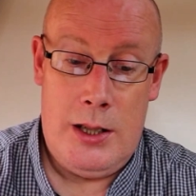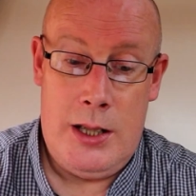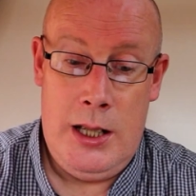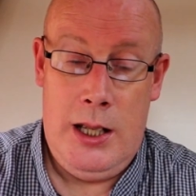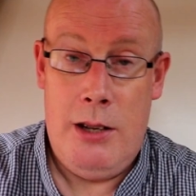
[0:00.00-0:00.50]

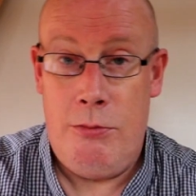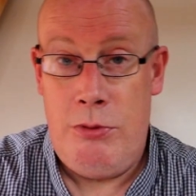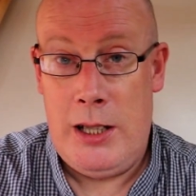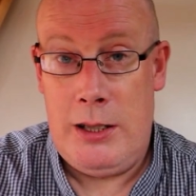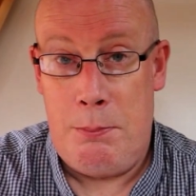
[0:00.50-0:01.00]
The
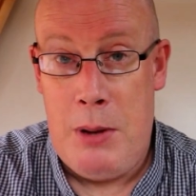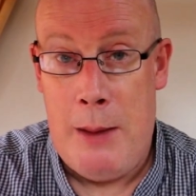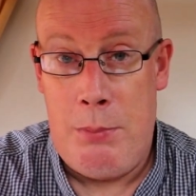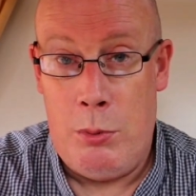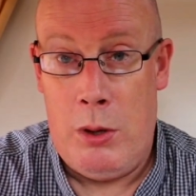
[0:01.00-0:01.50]
red
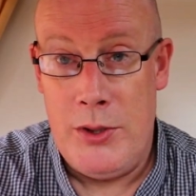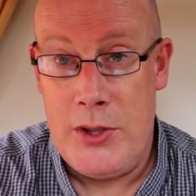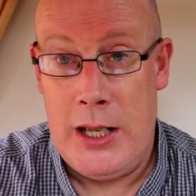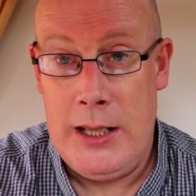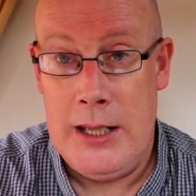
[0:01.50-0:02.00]
pebble
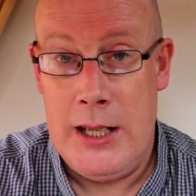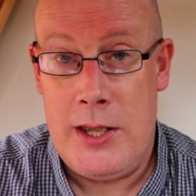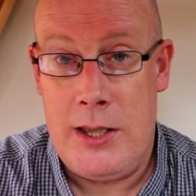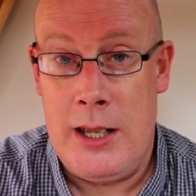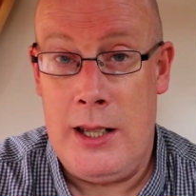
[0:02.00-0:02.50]
ones like
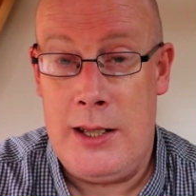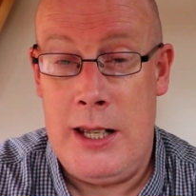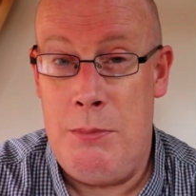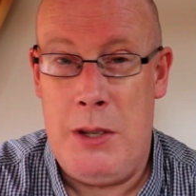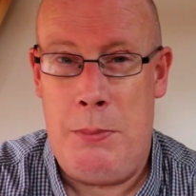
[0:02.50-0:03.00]
this, they
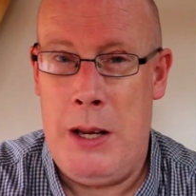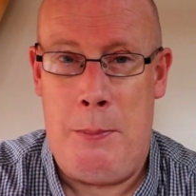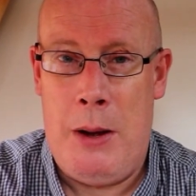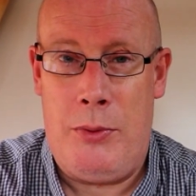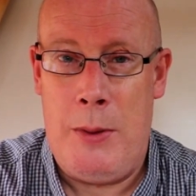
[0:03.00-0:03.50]
seem to be
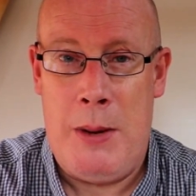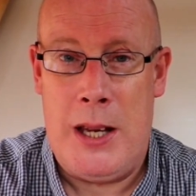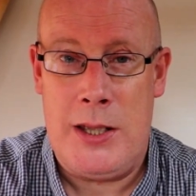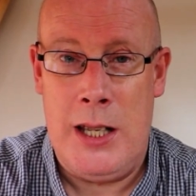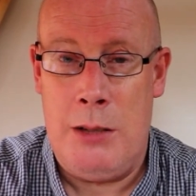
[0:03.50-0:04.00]
about the
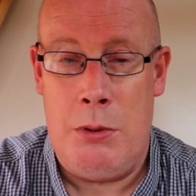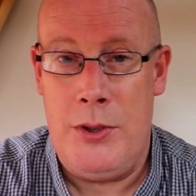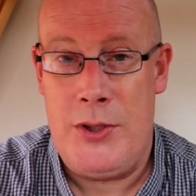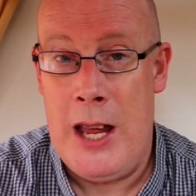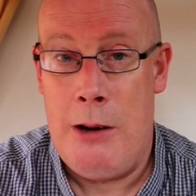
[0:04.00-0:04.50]
best. They're the
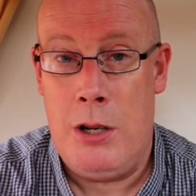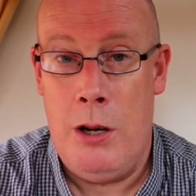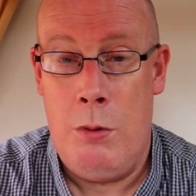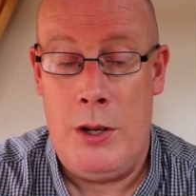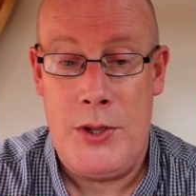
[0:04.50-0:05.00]
ones, the
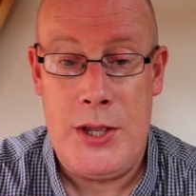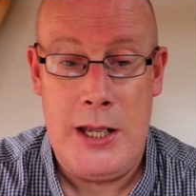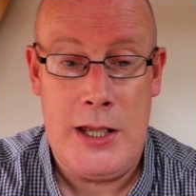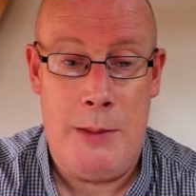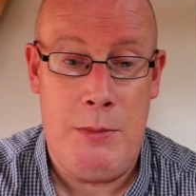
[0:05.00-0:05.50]
Alco ones, they
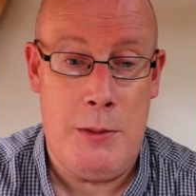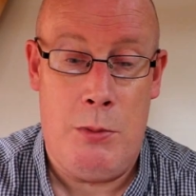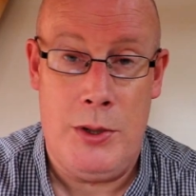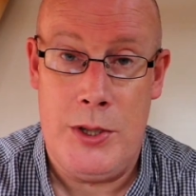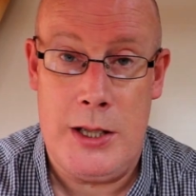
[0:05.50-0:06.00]
seem to be
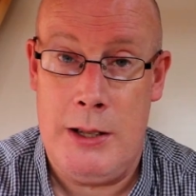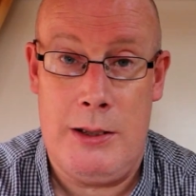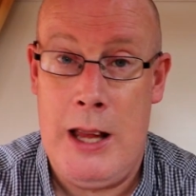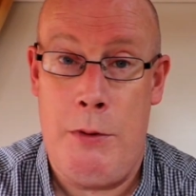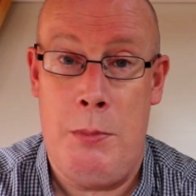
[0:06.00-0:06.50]
ones
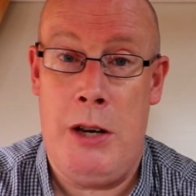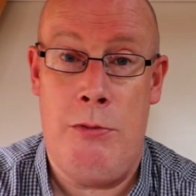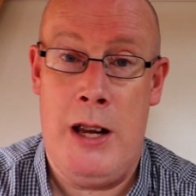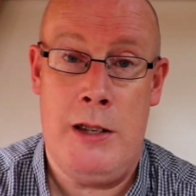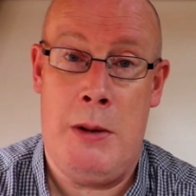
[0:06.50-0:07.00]
that everybody
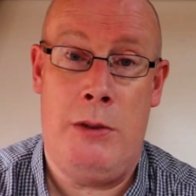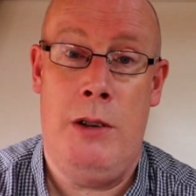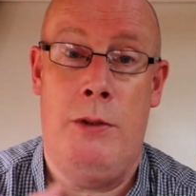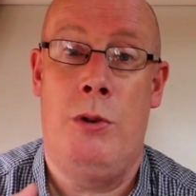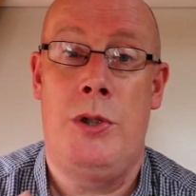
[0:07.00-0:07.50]
raves about.
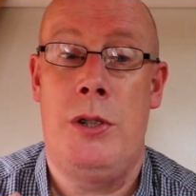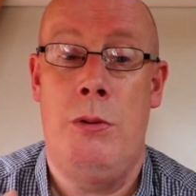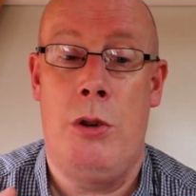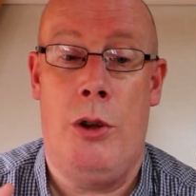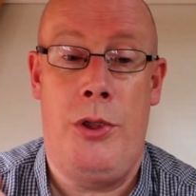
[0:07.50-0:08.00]
You've also
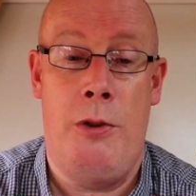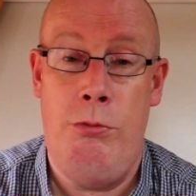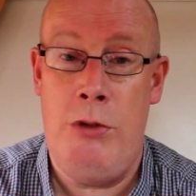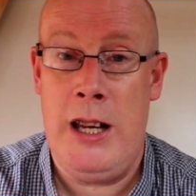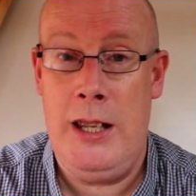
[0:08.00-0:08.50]
got the
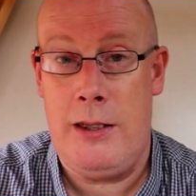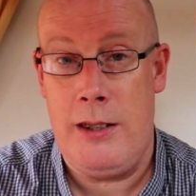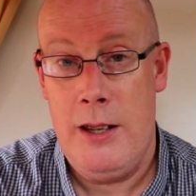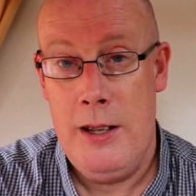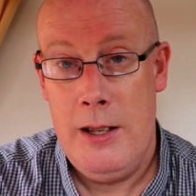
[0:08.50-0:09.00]

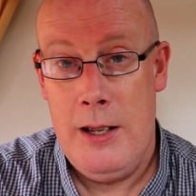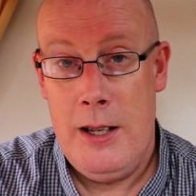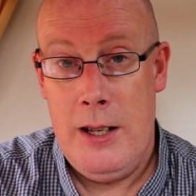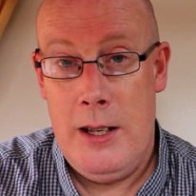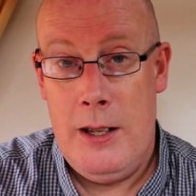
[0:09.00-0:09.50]
Wraith
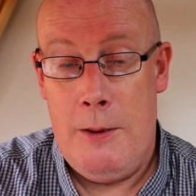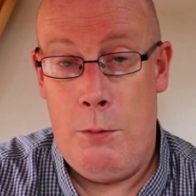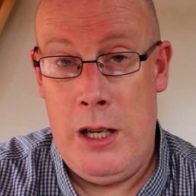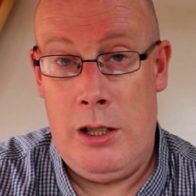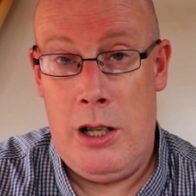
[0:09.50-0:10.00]

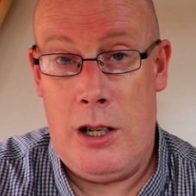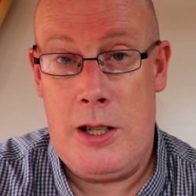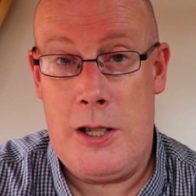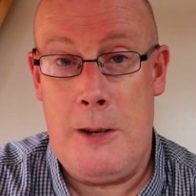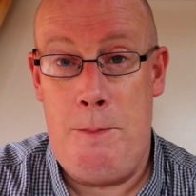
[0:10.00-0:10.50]
wheel
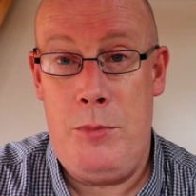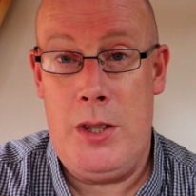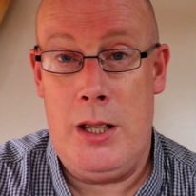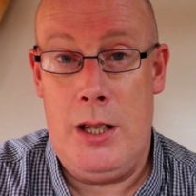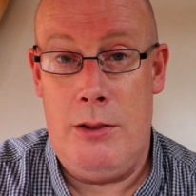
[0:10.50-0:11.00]
locks.
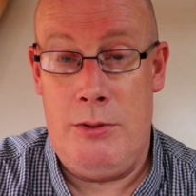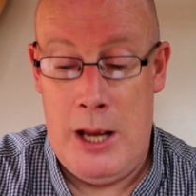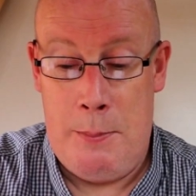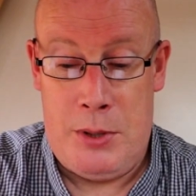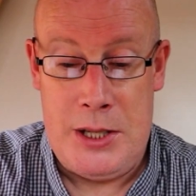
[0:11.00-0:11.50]

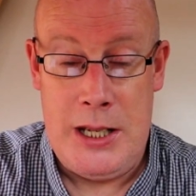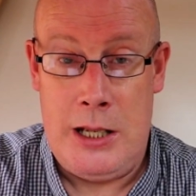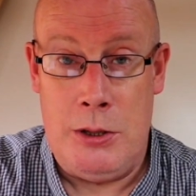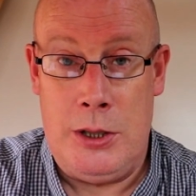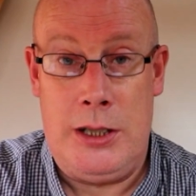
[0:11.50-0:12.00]
They're pretty
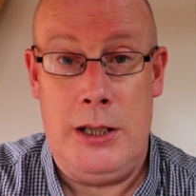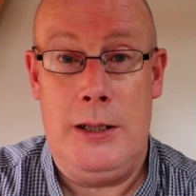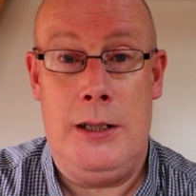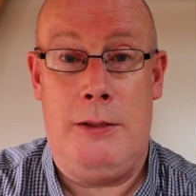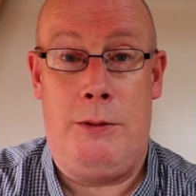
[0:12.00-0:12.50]
good
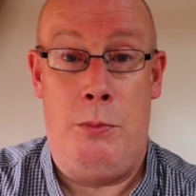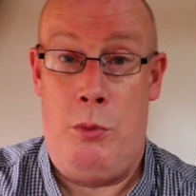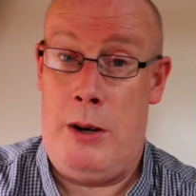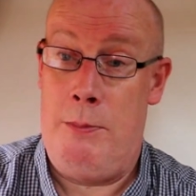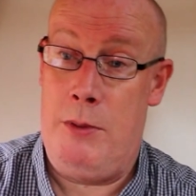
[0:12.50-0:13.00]
from
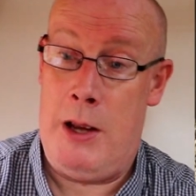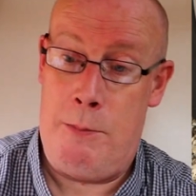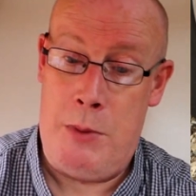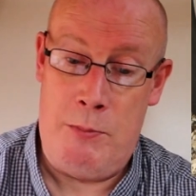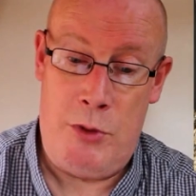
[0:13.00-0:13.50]
what
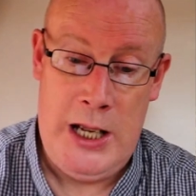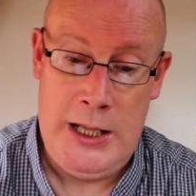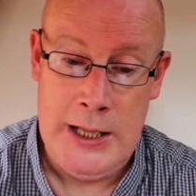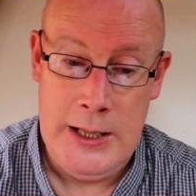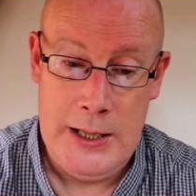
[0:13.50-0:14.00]
I've been
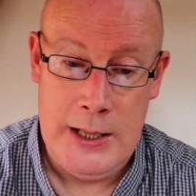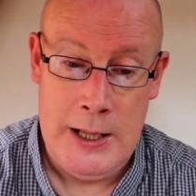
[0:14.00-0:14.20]
reading.